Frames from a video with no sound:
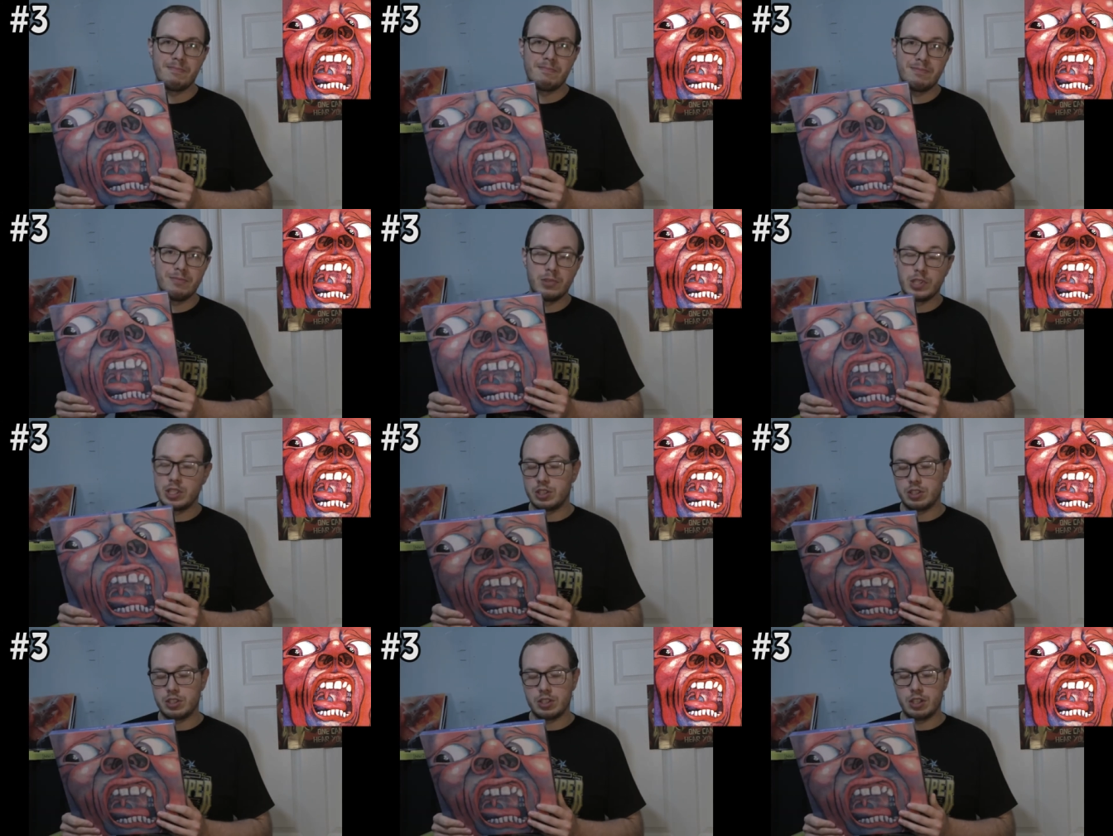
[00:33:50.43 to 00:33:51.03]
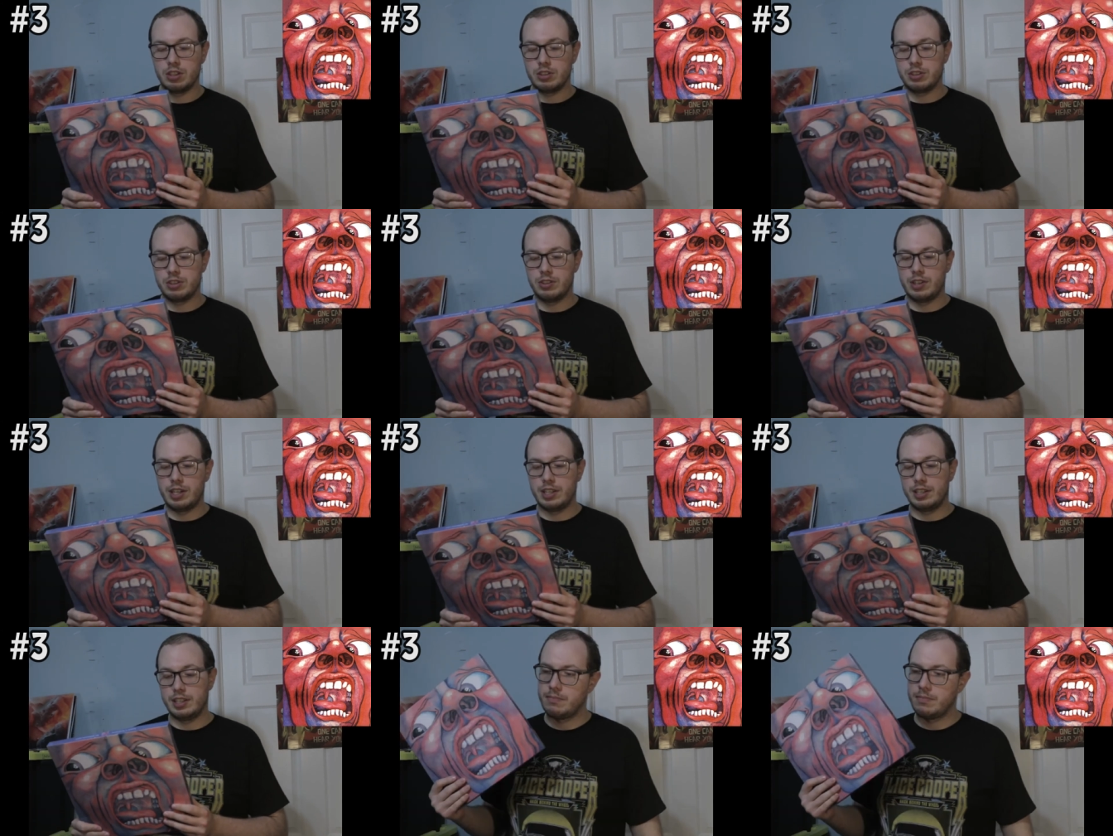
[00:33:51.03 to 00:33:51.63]
which is also I
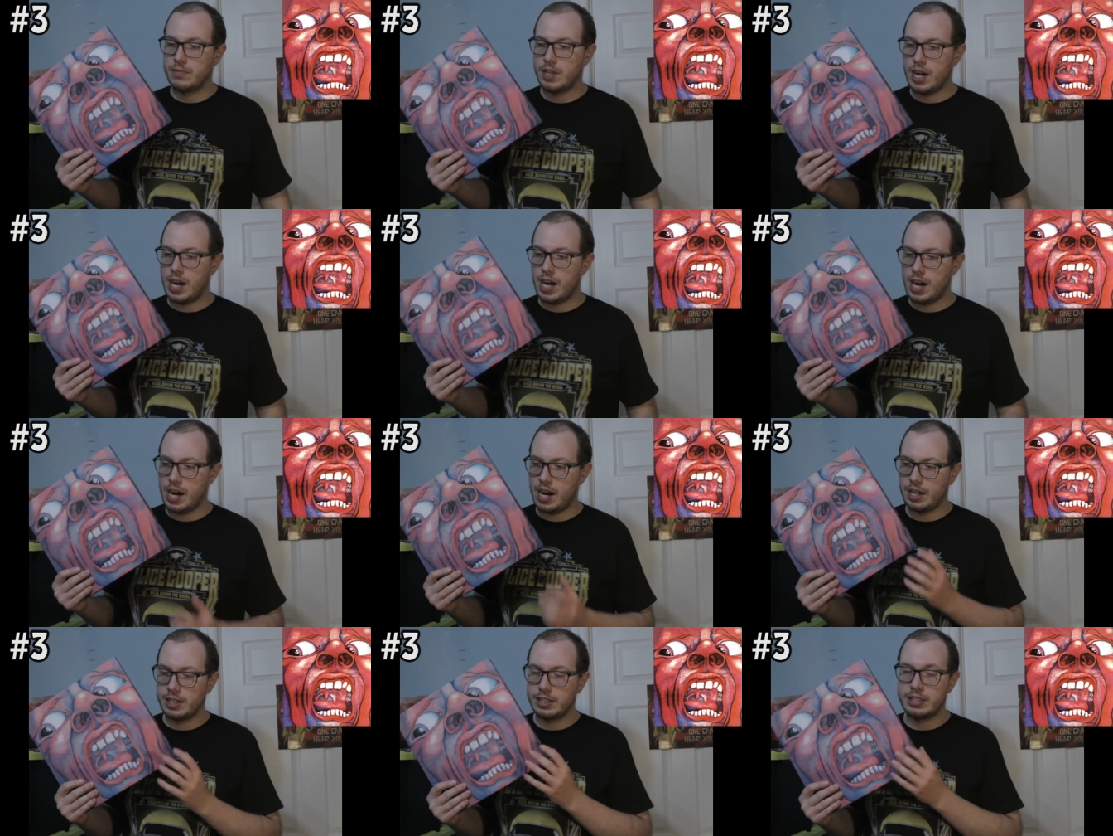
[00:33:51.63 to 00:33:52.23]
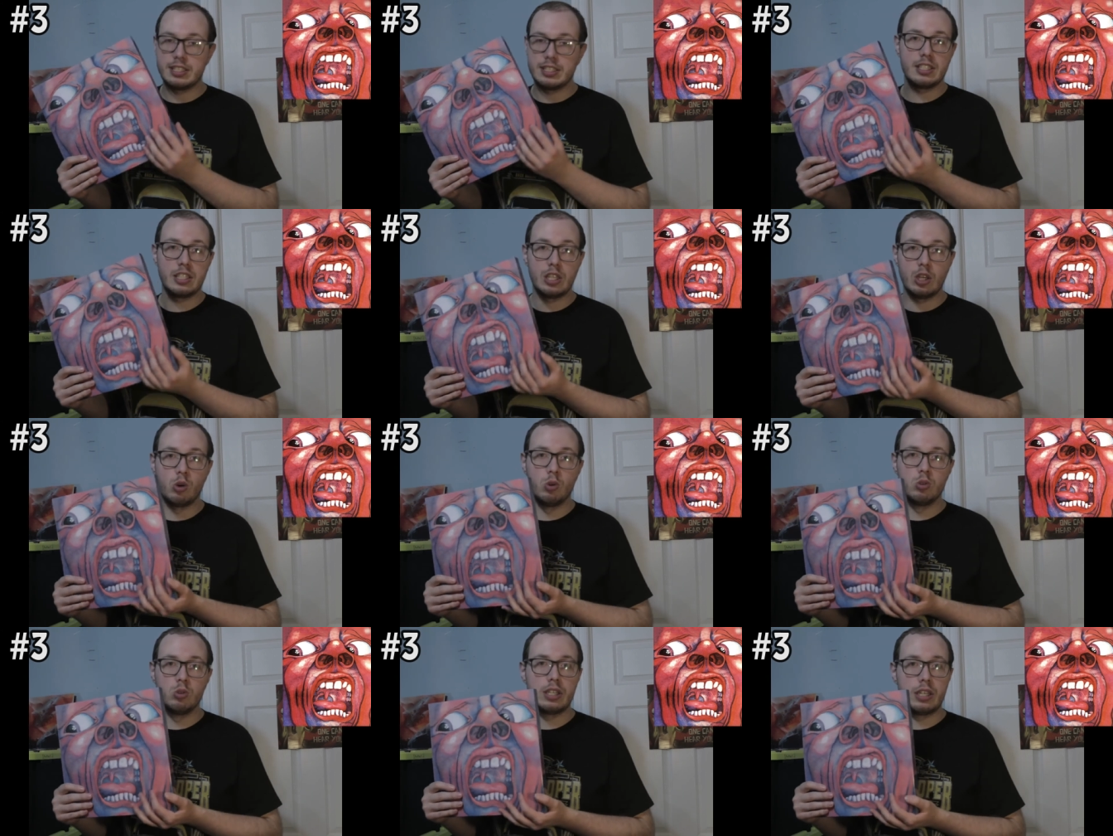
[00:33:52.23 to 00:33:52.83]
love. Uh, this is the
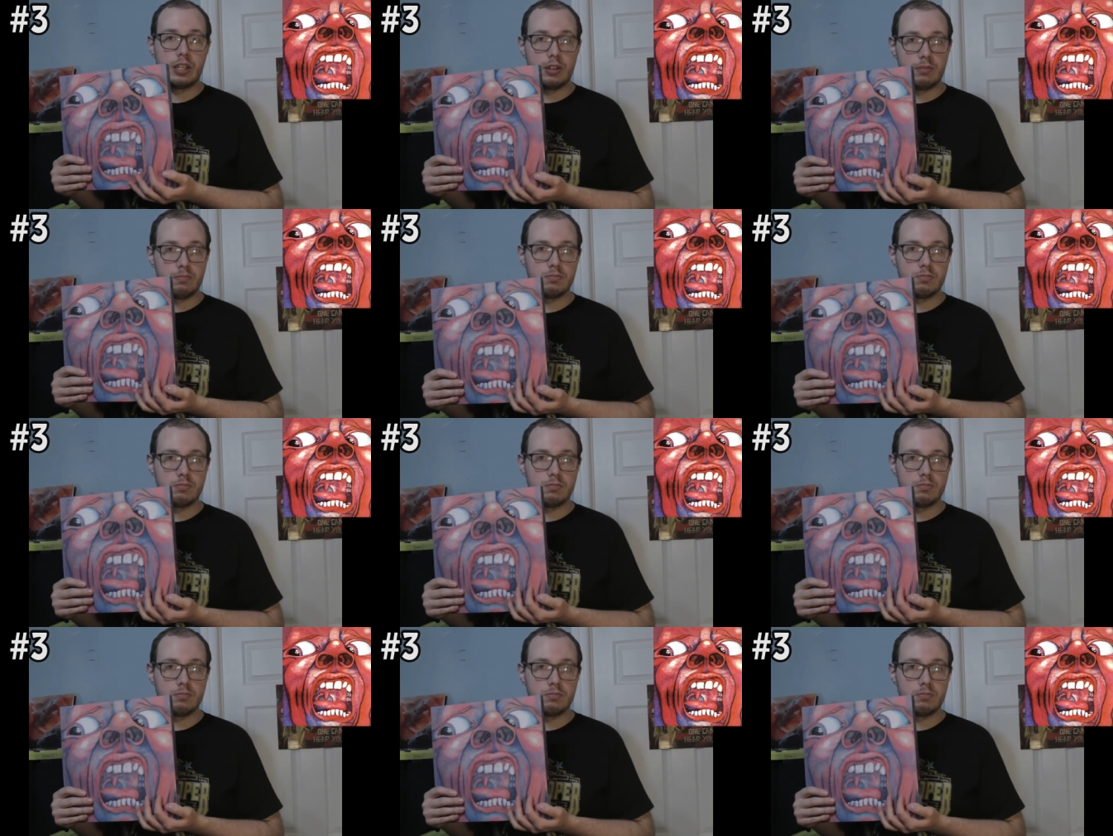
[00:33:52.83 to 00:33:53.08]
only